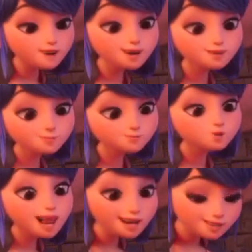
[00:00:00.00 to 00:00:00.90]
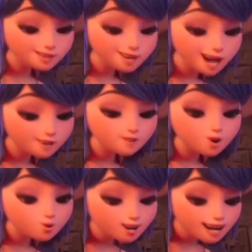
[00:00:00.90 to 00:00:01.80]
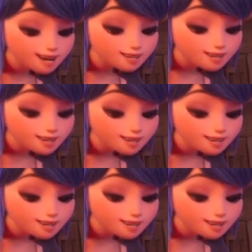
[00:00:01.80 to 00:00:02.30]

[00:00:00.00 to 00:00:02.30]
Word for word: Find someone else's life to ruin.